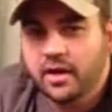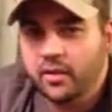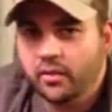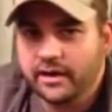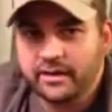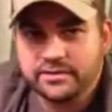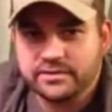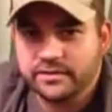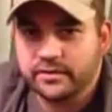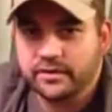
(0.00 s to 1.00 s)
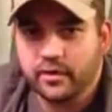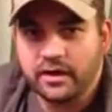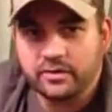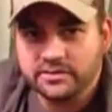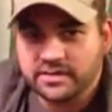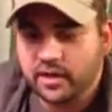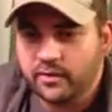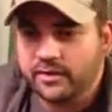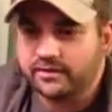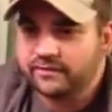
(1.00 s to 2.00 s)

what I was doing, where I was going